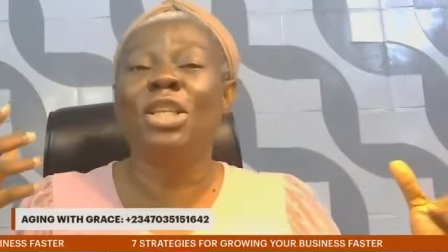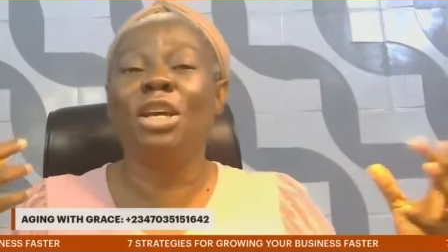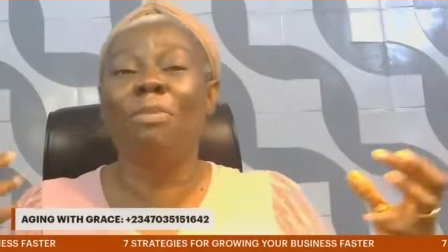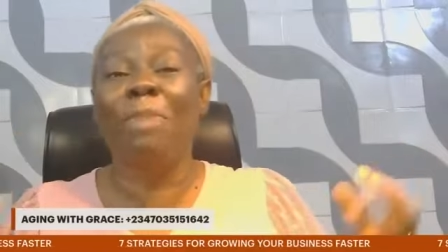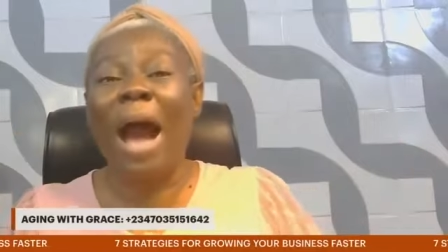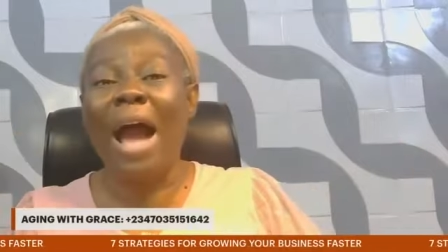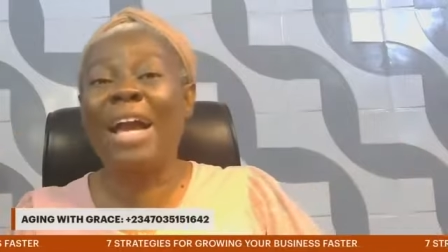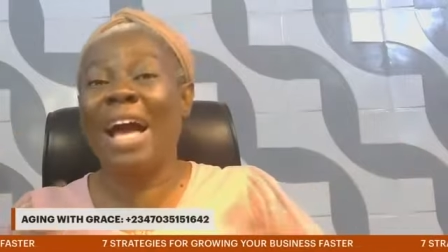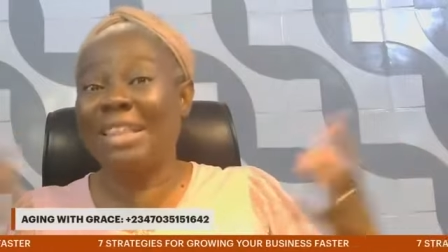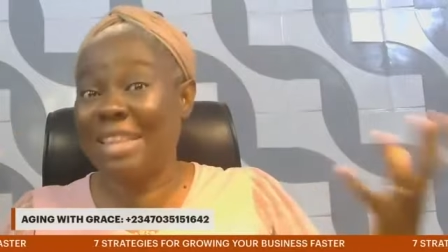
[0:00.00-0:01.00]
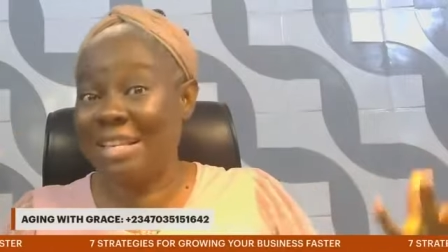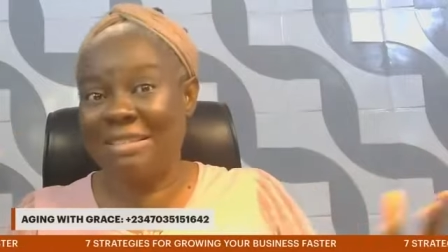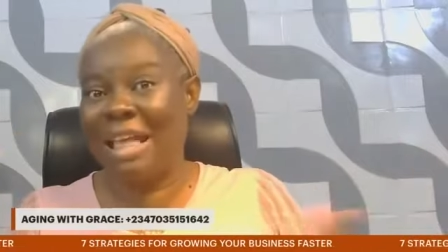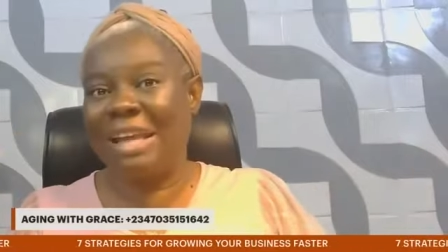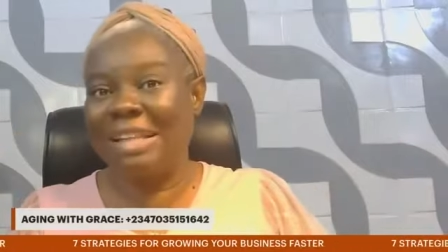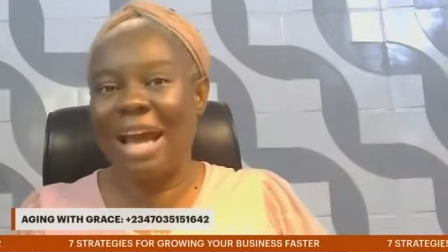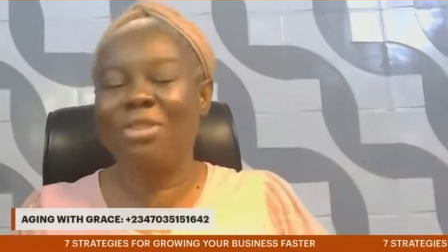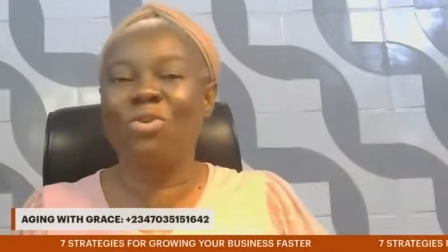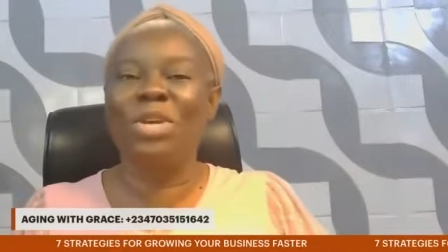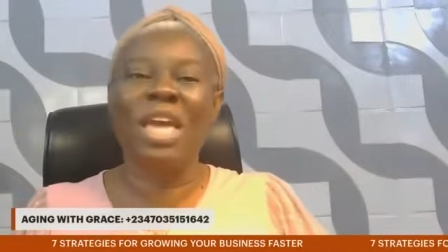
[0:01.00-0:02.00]
the bank and things like
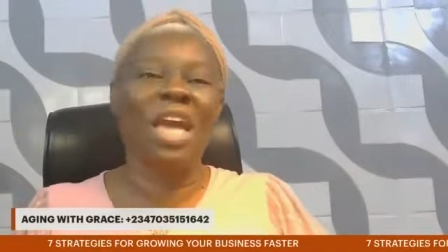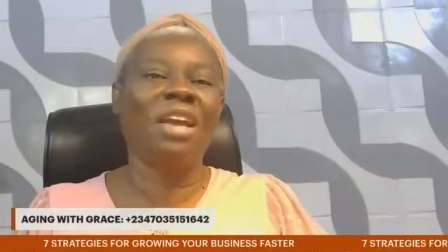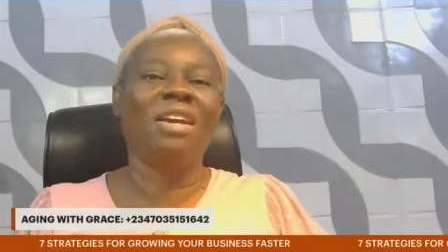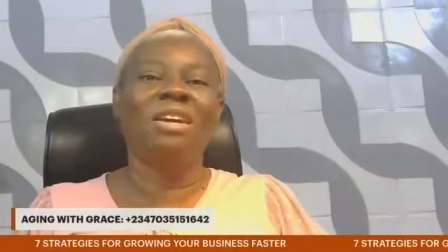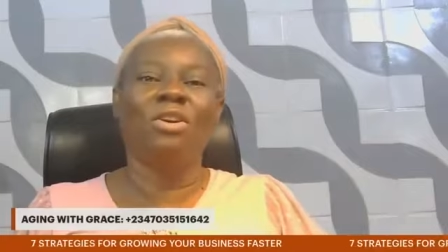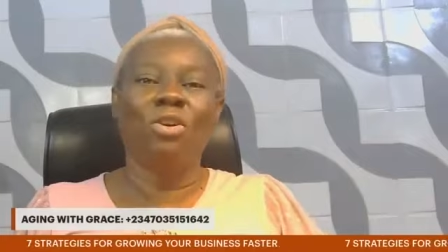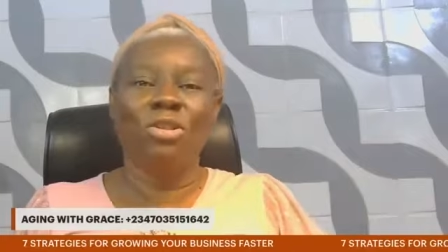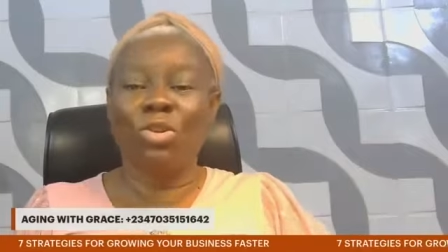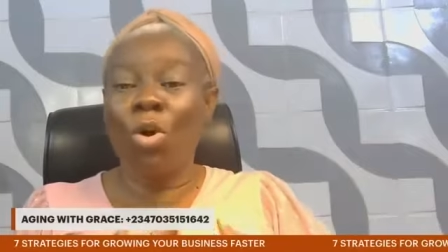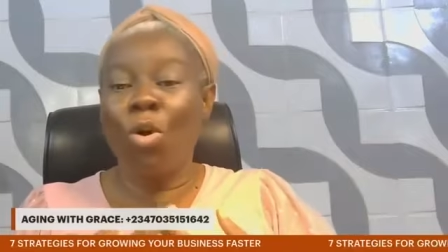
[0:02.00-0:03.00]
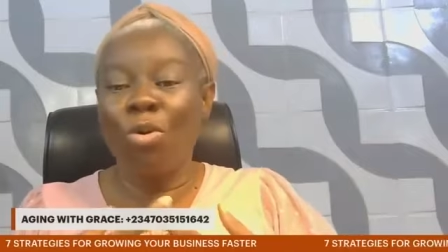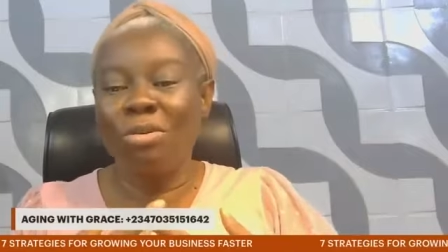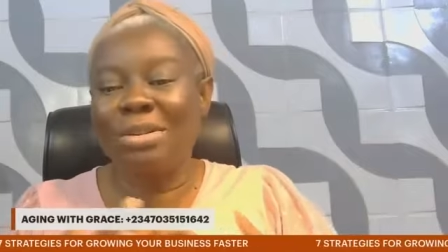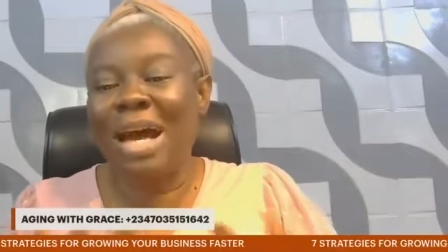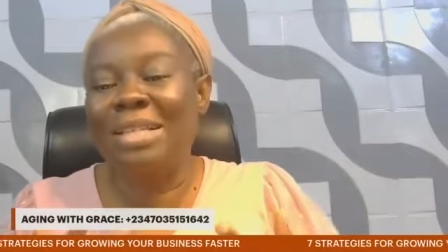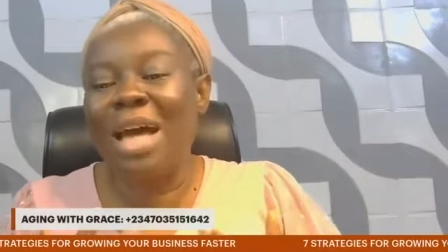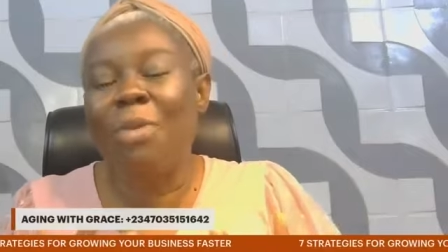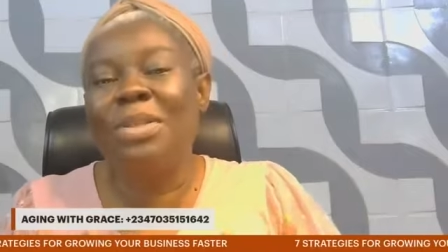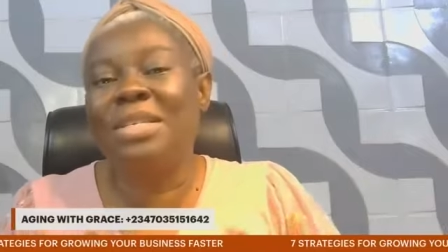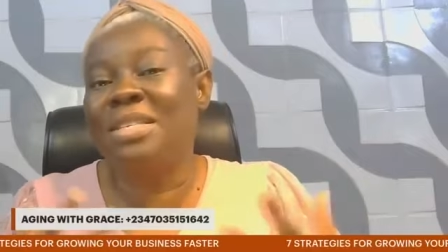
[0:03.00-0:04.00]
that okay so that's
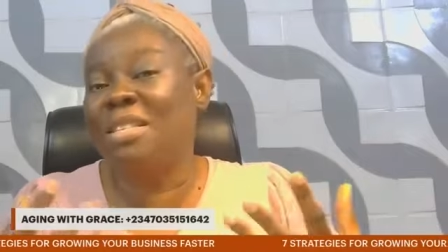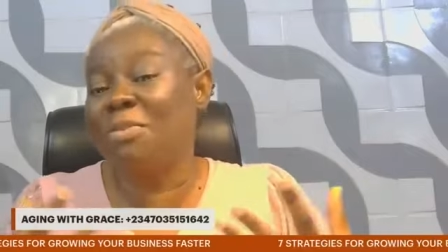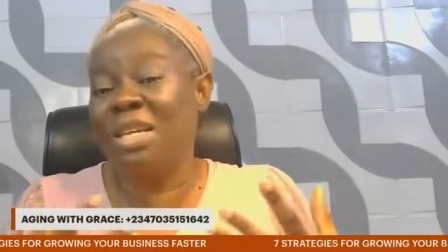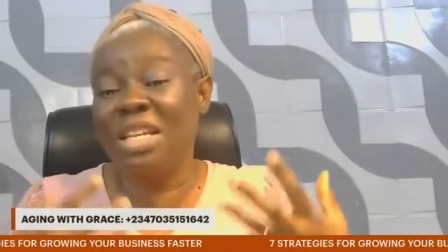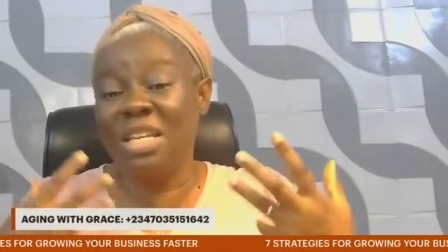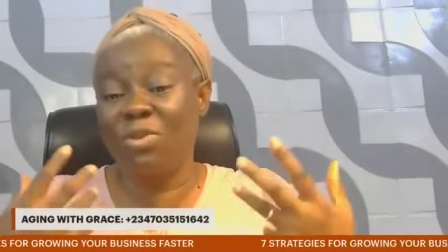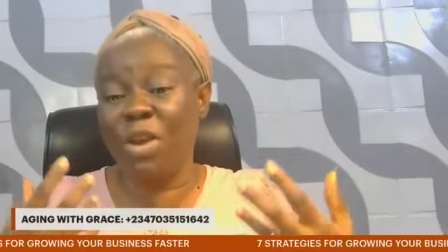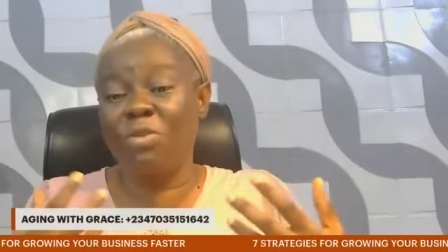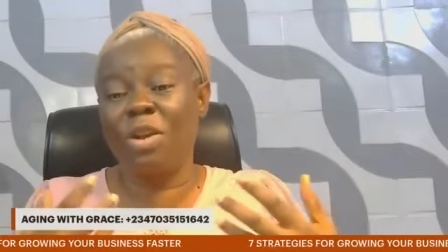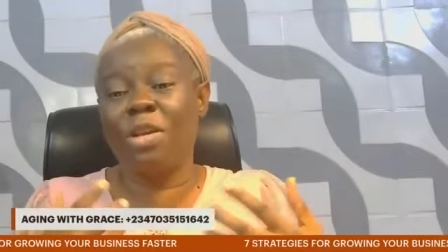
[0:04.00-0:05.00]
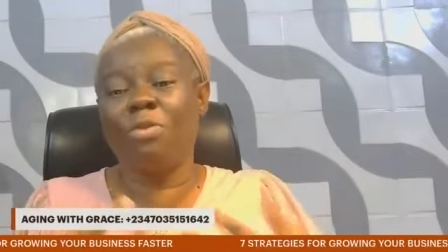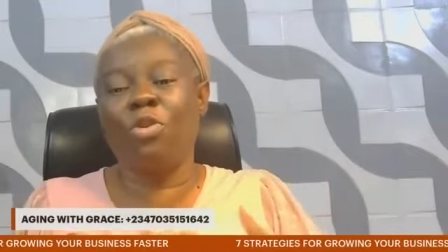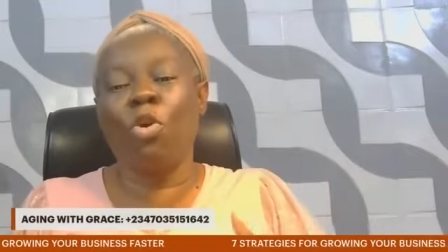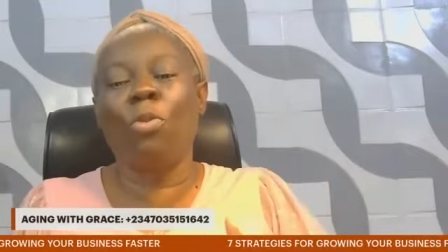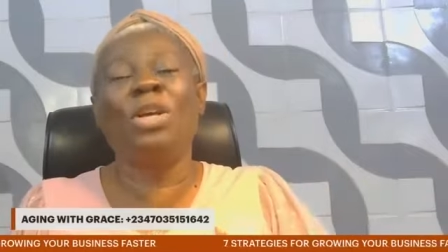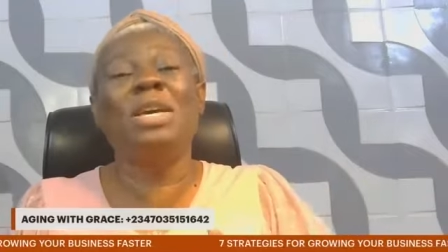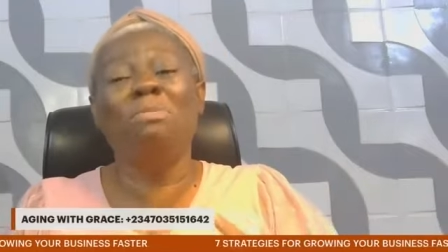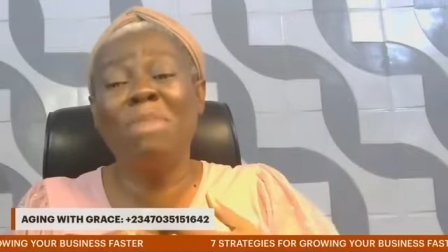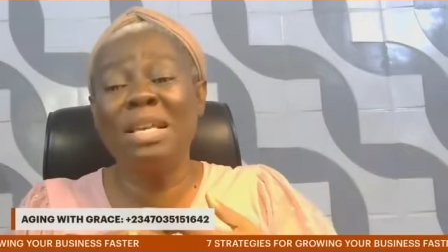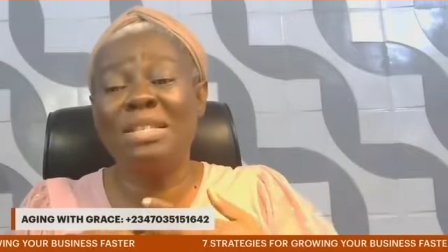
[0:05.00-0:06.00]
how it is in the beginning it's very very difficult but it
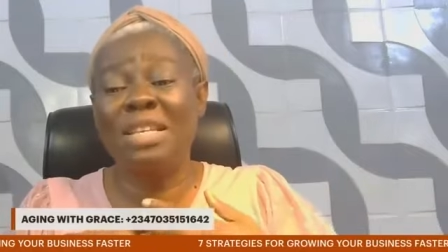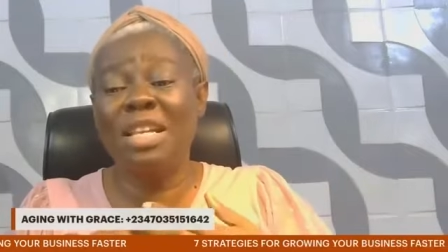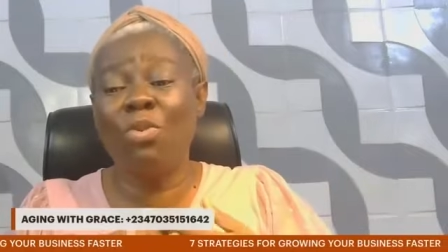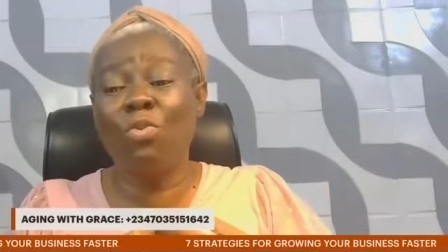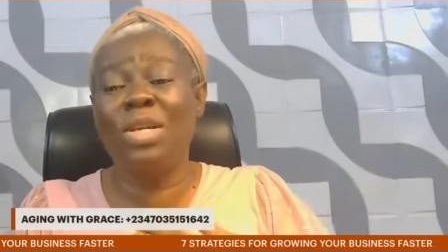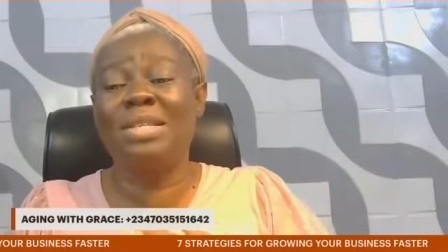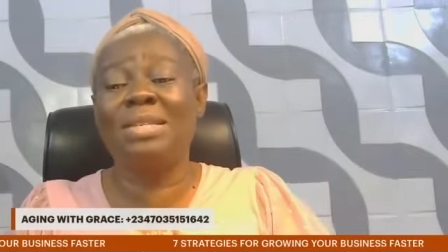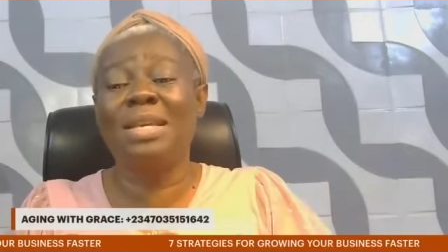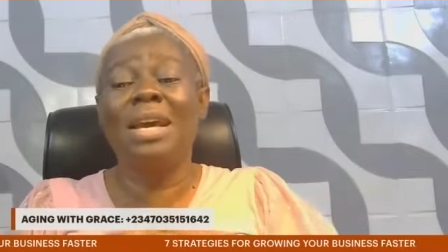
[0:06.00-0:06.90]
means dealing with